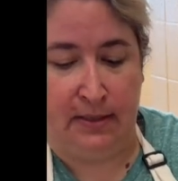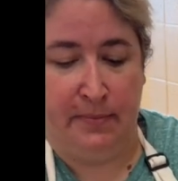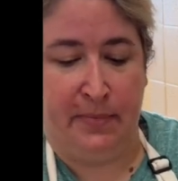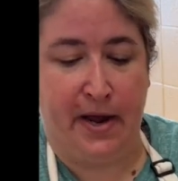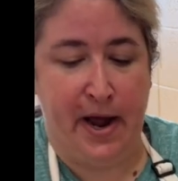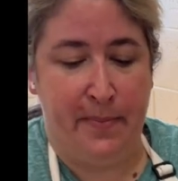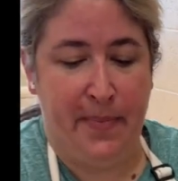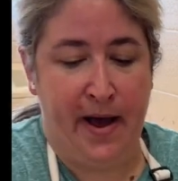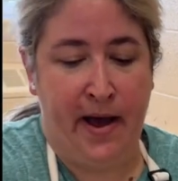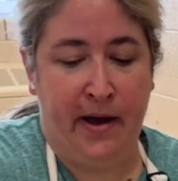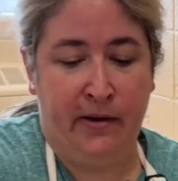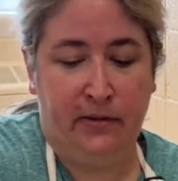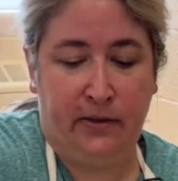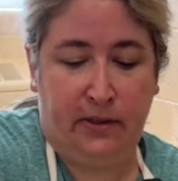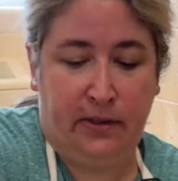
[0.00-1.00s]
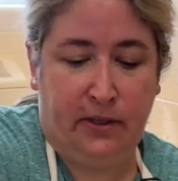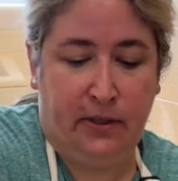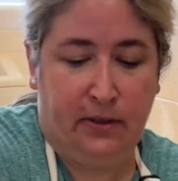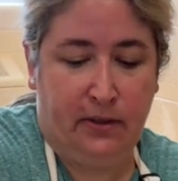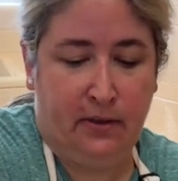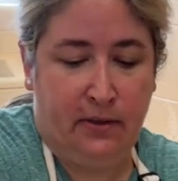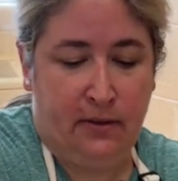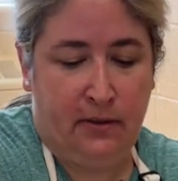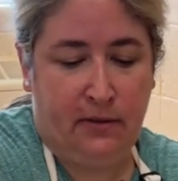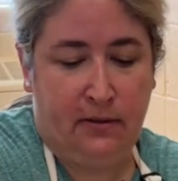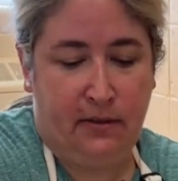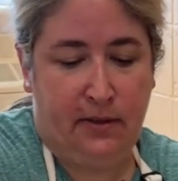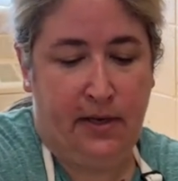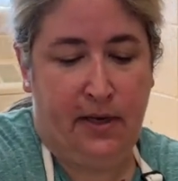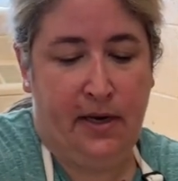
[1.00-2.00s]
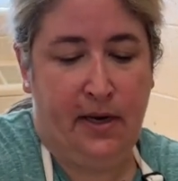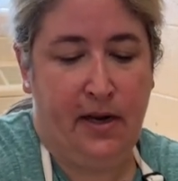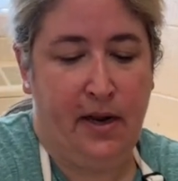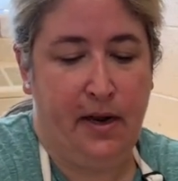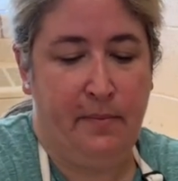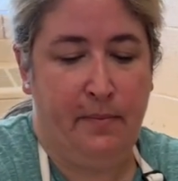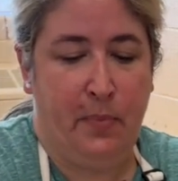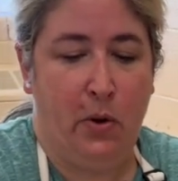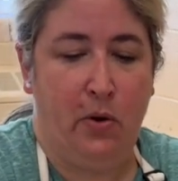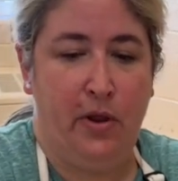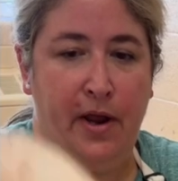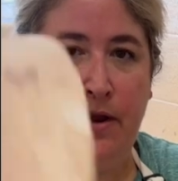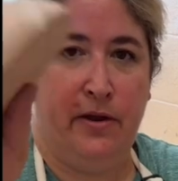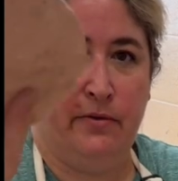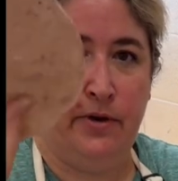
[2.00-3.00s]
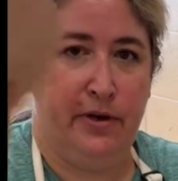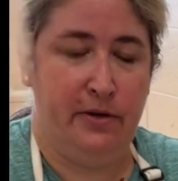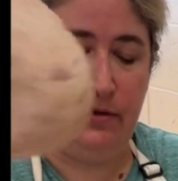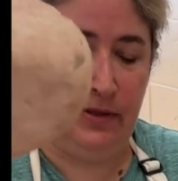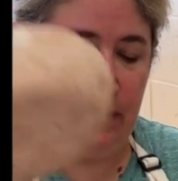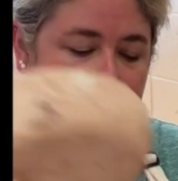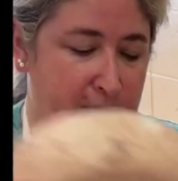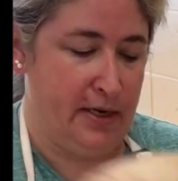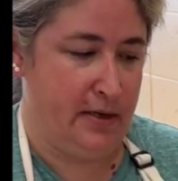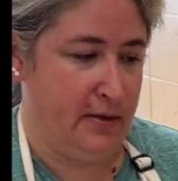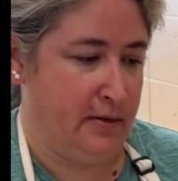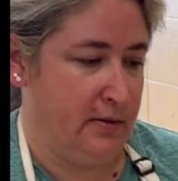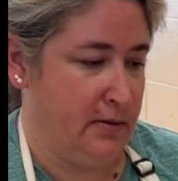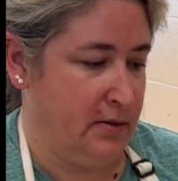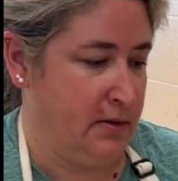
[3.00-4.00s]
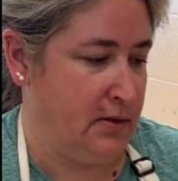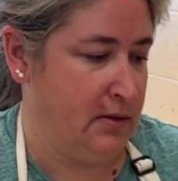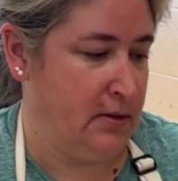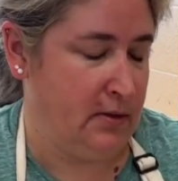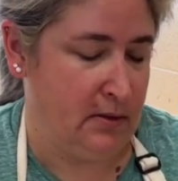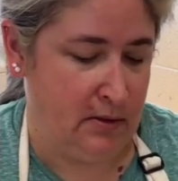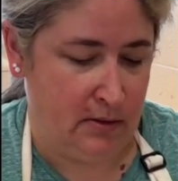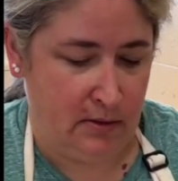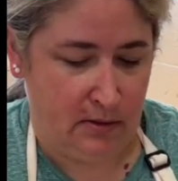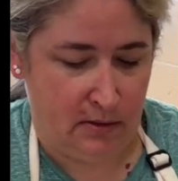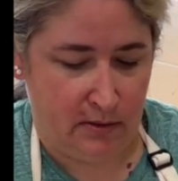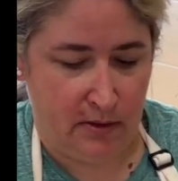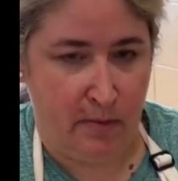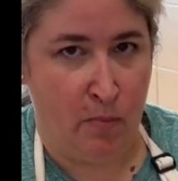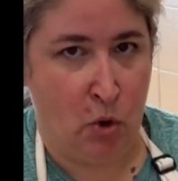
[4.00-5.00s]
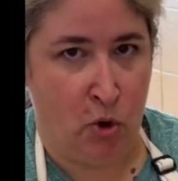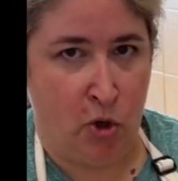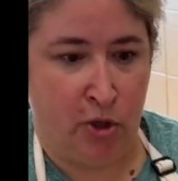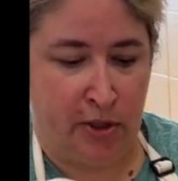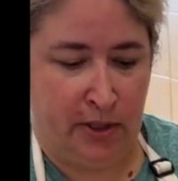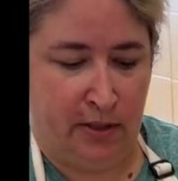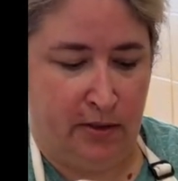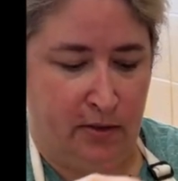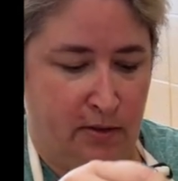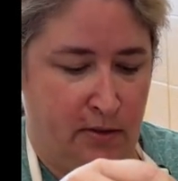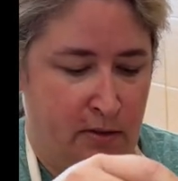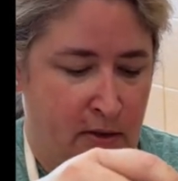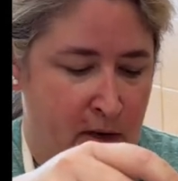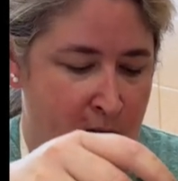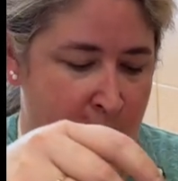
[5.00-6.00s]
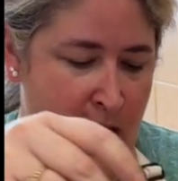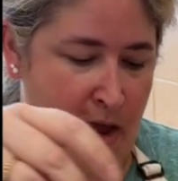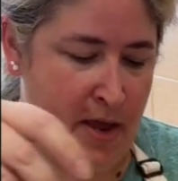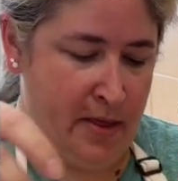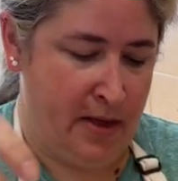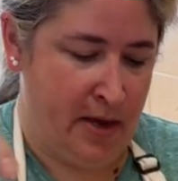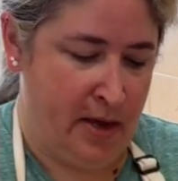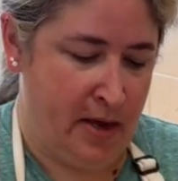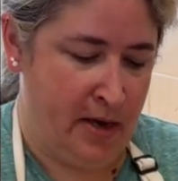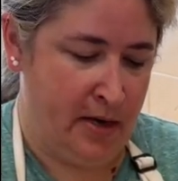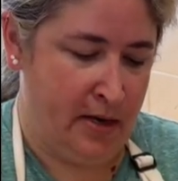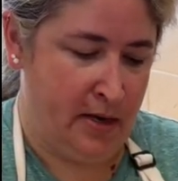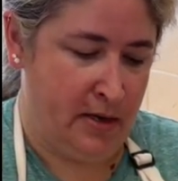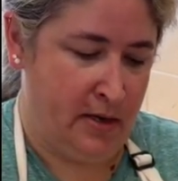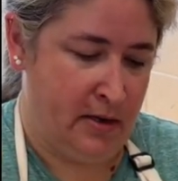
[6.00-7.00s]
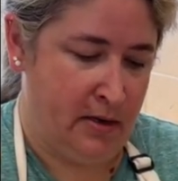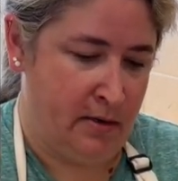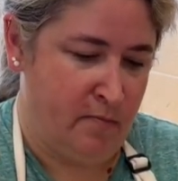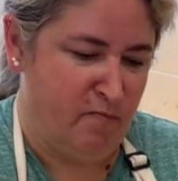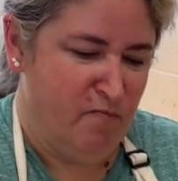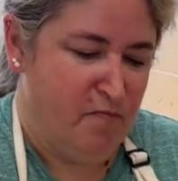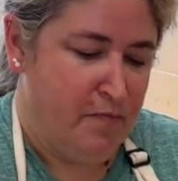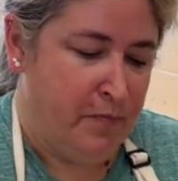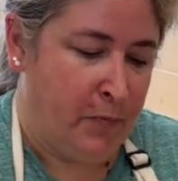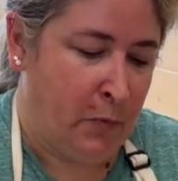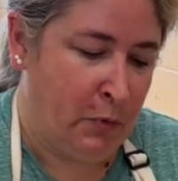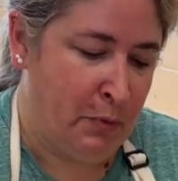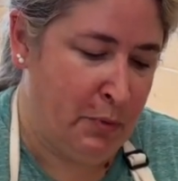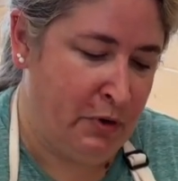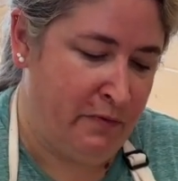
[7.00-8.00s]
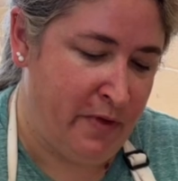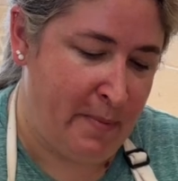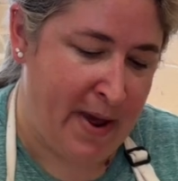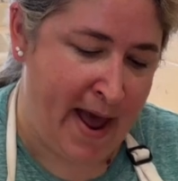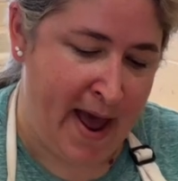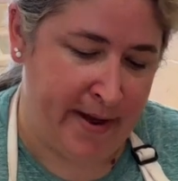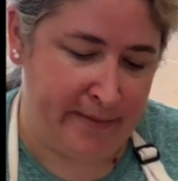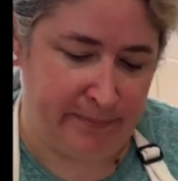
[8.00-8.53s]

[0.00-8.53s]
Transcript: pop out the bowl that you were using, mold, and then remove the bag.